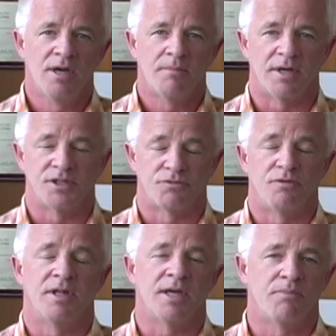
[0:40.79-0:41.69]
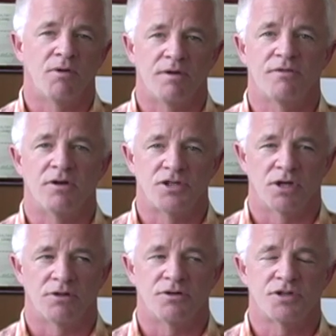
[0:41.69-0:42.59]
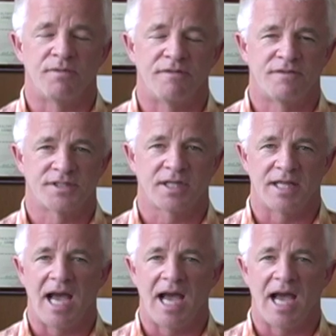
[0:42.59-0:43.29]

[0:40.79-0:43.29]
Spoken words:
But it's really important for your children to be physically